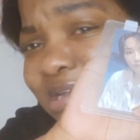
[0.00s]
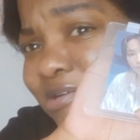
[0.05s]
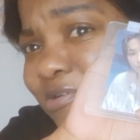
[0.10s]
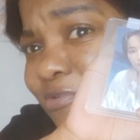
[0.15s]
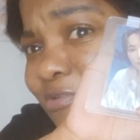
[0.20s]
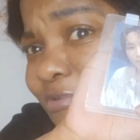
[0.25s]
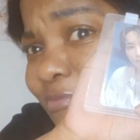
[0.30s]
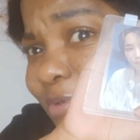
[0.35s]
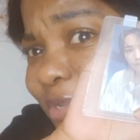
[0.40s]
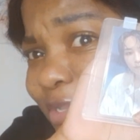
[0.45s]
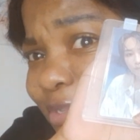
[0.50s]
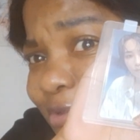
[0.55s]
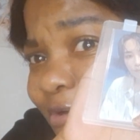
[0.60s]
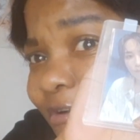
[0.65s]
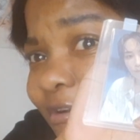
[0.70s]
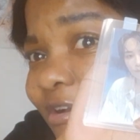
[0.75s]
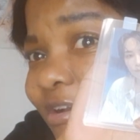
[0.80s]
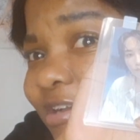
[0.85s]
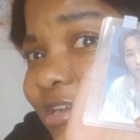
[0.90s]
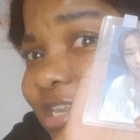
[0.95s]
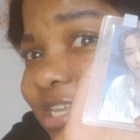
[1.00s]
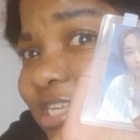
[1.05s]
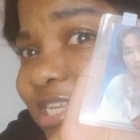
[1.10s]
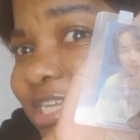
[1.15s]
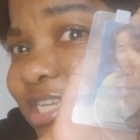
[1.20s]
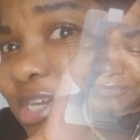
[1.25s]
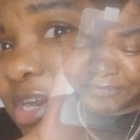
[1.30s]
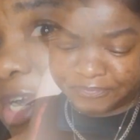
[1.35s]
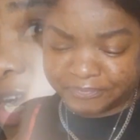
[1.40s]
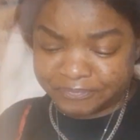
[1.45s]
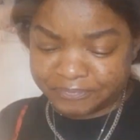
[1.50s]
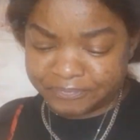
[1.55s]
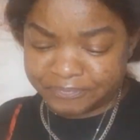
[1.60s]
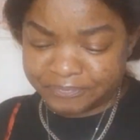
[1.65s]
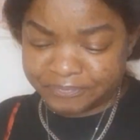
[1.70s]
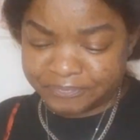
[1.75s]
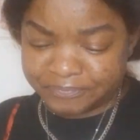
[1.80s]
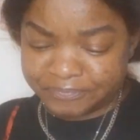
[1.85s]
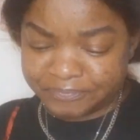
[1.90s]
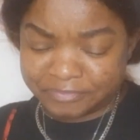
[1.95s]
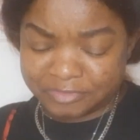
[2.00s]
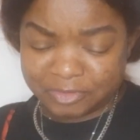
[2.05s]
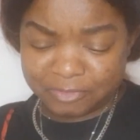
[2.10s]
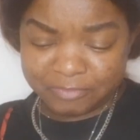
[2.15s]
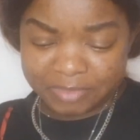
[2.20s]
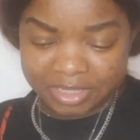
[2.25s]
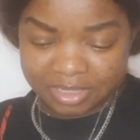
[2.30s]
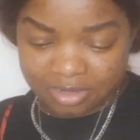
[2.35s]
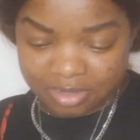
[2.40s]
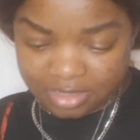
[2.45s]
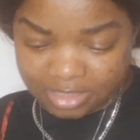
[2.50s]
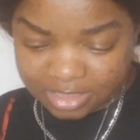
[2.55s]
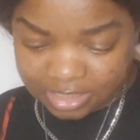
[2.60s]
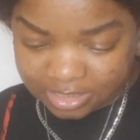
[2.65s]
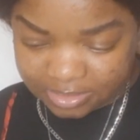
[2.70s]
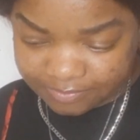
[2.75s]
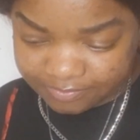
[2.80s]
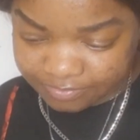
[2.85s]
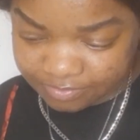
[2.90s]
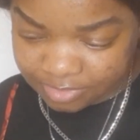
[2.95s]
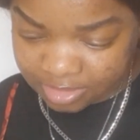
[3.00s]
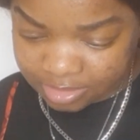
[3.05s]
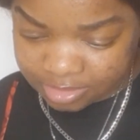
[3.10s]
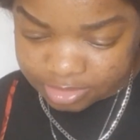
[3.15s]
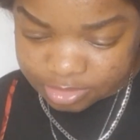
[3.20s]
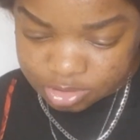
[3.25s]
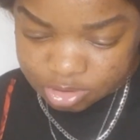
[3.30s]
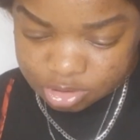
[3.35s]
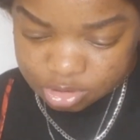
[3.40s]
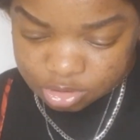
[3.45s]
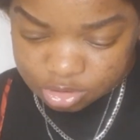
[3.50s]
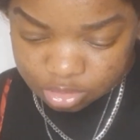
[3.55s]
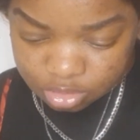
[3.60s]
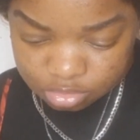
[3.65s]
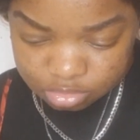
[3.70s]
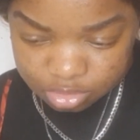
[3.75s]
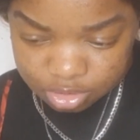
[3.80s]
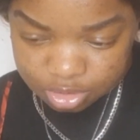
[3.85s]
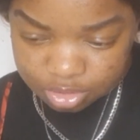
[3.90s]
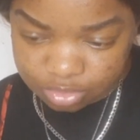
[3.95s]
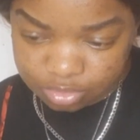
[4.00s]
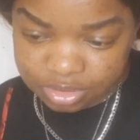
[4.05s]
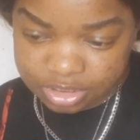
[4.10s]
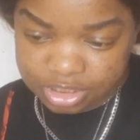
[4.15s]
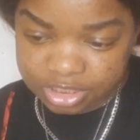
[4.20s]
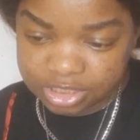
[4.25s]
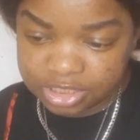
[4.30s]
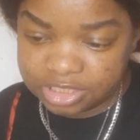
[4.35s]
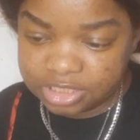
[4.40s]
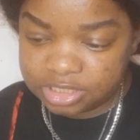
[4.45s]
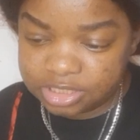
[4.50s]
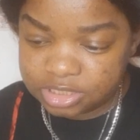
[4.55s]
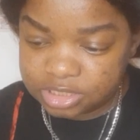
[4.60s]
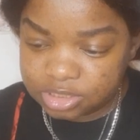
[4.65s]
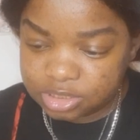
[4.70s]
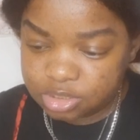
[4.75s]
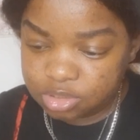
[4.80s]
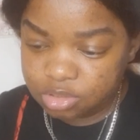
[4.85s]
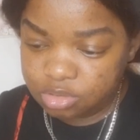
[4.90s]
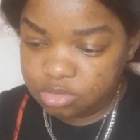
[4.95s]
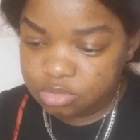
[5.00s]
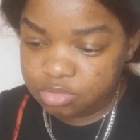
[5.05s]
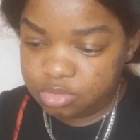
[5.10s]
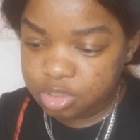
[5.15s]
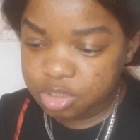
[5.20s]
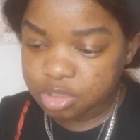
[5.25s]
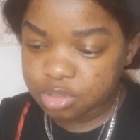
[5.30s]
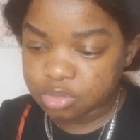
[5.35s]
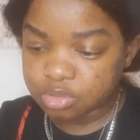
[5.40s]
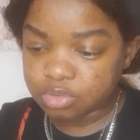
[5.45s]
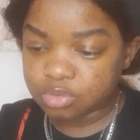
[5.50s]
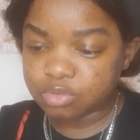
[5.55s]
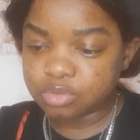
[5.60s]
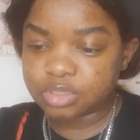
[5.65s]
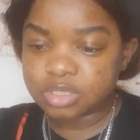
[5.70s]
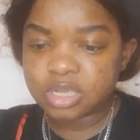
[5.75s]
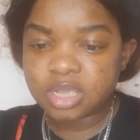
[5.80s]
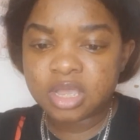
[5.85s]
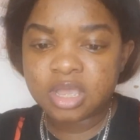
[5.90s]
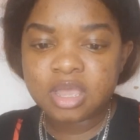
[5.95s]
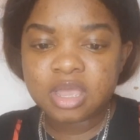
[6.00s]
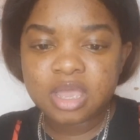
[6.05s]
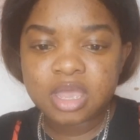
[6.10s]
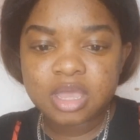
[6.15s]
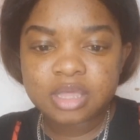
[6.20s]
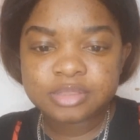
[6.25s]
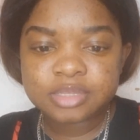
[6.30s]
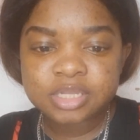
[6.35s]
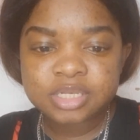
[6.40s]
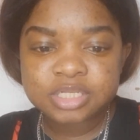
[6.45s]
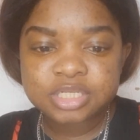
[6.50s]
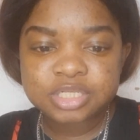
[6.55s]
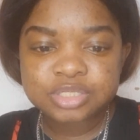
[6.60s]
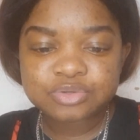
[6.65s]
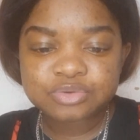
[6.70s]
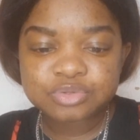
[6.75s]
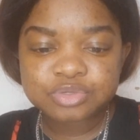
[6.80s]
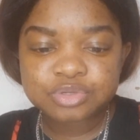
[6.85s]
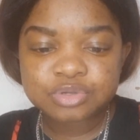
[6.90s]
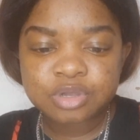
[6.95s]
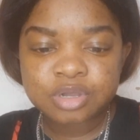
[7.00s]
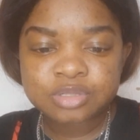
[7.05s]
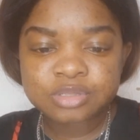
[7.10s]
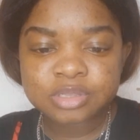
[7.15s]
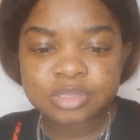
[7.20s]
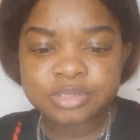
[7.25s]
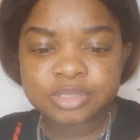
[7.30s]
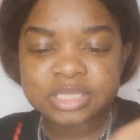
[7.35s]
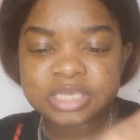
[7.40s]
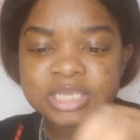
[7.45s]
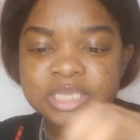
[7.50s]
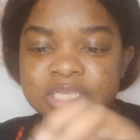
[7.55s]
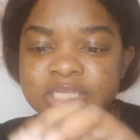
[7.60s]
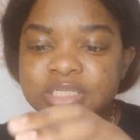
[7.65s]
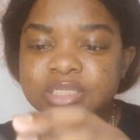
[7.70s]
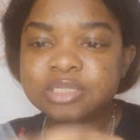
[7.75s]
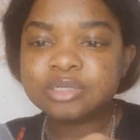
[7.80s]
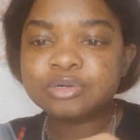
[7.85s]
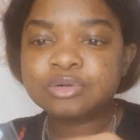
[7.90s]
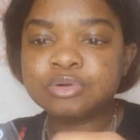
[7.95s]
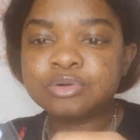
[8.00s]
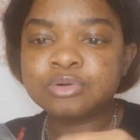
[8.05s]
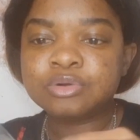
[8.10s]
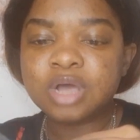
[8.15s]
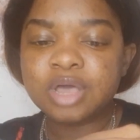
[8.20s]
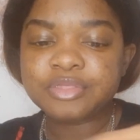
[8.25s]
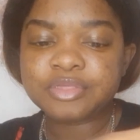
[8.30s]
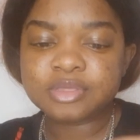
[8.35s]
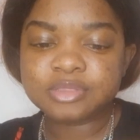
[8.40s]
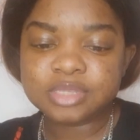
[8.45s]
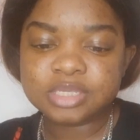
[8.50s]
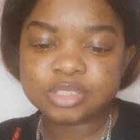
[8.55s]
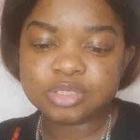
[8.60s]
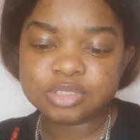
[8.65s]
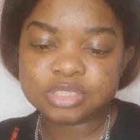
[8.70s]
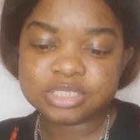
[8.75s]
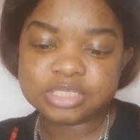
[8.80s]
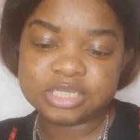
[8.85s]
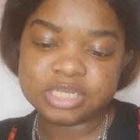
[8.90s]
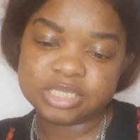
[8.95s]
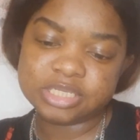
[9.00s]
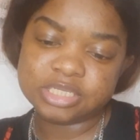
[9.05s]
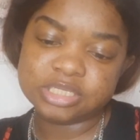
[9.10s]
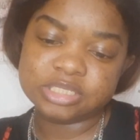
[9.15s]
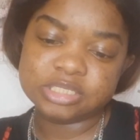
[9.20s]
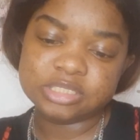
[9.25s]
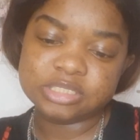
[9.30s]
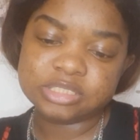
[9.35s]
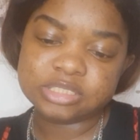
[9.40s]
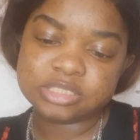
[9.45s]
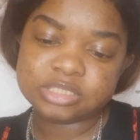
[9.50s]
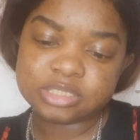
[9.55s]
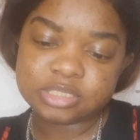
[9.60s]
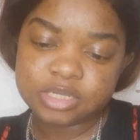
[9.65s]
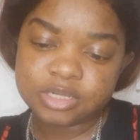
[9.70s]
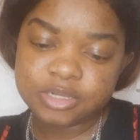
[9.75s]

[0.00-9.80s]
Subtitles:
Oh my god. It's just... Oh my god. This is so cute. She's so cute. And then she's also got these little, I think these are stickers.